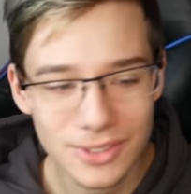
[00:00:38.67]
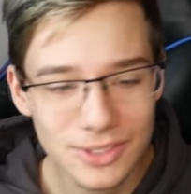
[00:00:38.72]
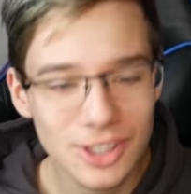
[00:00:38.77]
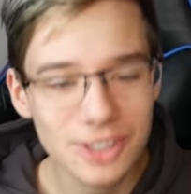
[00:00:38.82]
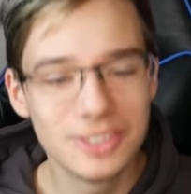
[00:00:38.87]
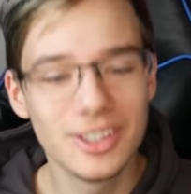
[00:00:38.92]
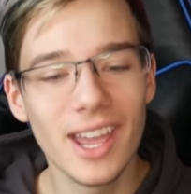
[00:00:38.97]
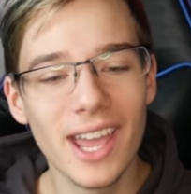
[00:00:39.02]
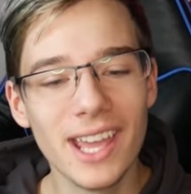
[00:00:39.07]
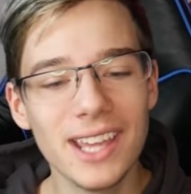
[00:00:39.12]

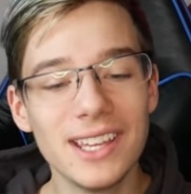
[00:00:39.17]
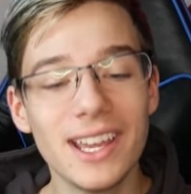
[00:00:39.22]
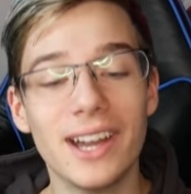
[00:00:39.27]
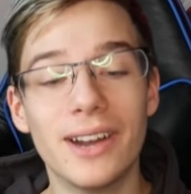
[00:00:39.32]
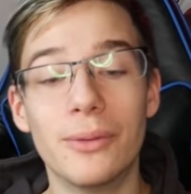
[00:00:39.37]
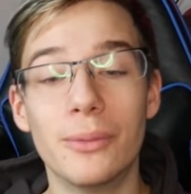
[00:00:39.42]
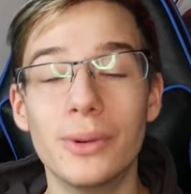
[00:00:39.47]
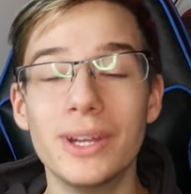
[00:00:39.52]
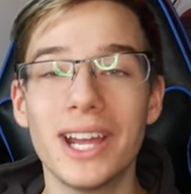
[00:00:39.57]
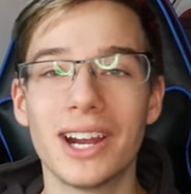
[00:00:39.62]
Today,
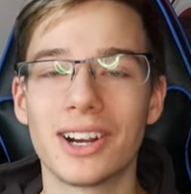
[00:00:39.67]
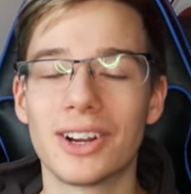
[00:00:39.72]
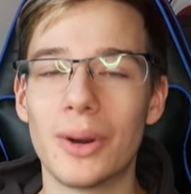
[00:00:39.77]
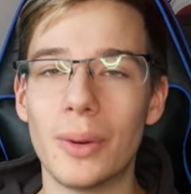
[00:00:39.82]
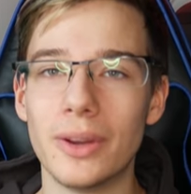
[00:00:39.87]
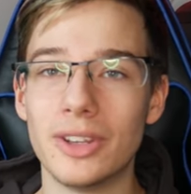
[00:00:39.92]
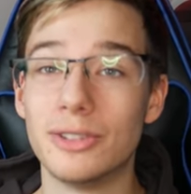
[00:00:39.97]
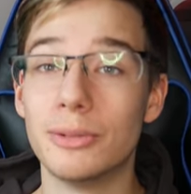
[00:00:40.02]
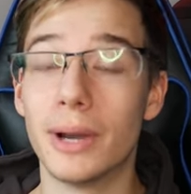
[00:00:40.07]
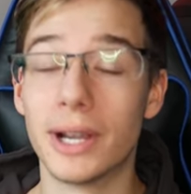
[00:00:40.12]
we are
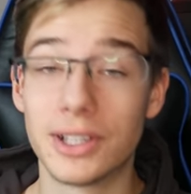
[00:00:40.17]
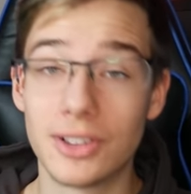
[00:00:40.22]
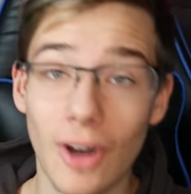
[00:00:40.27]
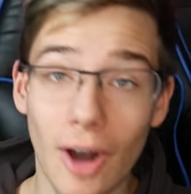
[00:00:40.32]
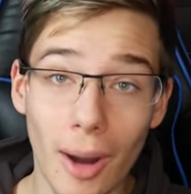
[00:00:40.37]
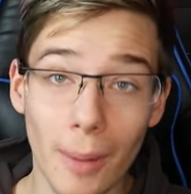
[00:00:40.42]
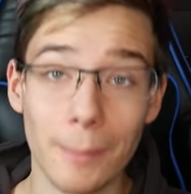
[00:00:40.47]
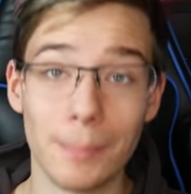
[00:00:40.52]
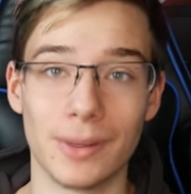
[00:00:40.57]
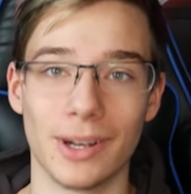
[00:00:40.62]
going to
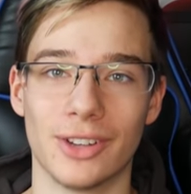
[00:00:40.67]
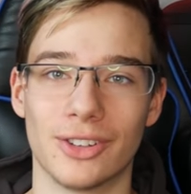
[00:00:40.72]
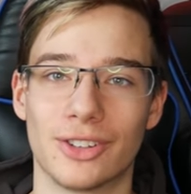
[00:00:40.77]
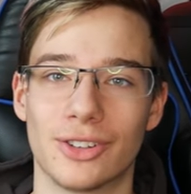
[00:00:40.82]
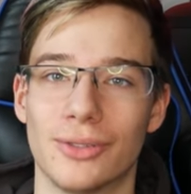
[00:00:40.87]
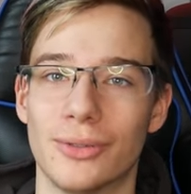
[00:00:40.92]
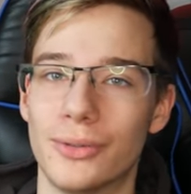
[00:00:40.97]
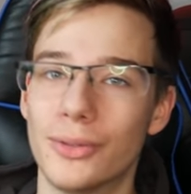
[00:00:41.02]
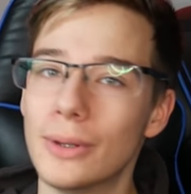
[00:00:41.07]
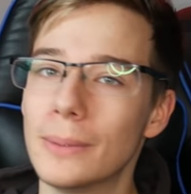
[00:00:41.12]

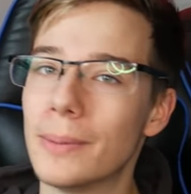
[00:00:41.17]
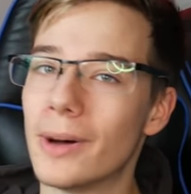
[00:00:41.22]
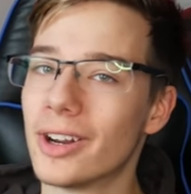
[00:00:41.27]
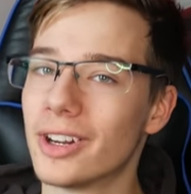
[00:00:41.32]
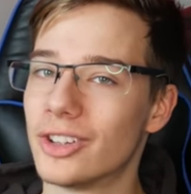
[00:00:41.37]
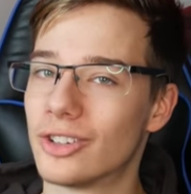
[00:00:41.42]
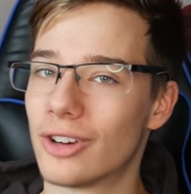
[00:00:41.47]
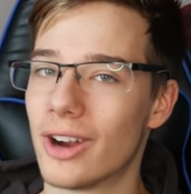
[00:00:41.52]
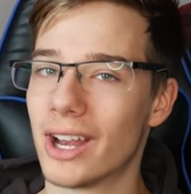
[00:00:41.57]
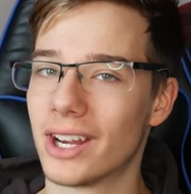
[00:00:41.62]
accomplish full
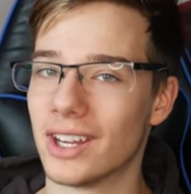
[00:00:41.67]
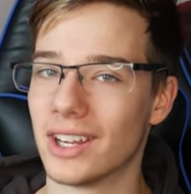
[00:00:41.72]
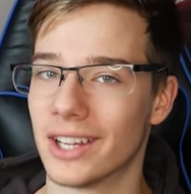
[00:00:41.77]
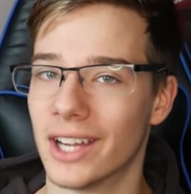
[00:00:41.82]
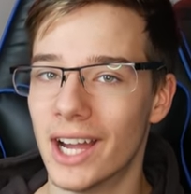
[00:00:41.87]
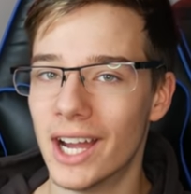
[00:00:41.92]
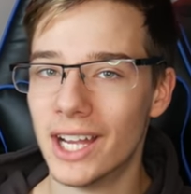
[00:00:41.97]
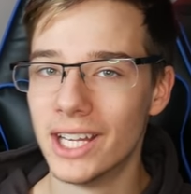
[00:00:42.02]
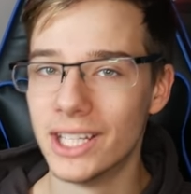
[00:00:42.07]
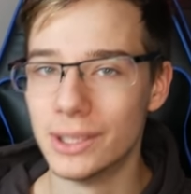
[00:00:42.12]
body tracking
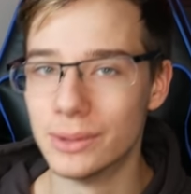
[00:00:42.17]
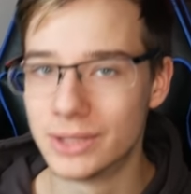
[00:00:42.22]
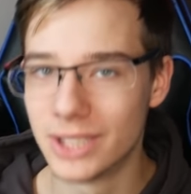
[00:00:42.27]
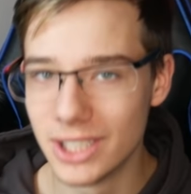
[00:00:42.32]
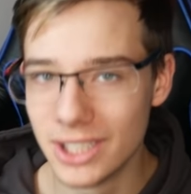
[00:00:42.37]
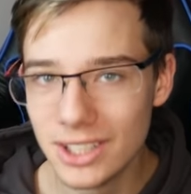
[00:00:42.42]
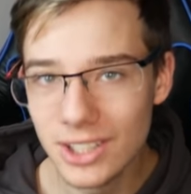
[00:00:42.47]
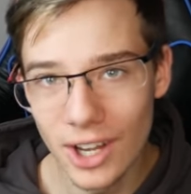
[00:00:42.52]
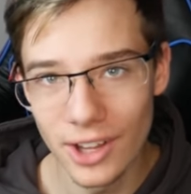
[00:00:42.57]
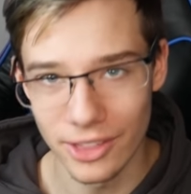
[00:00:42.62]

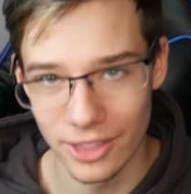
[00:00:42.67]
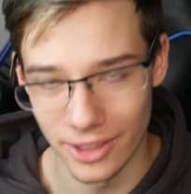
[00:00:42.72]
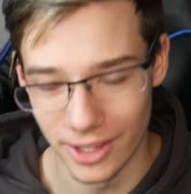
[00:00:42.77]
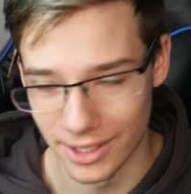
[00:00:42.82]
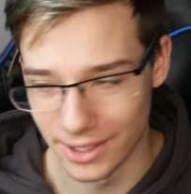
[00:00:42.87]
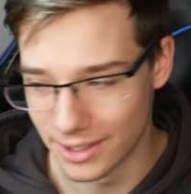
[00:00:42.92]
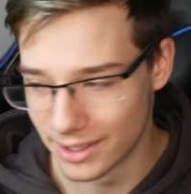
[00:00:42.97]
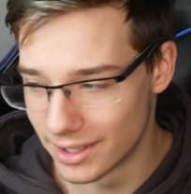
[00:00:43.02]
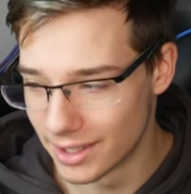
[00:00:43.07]
using nothing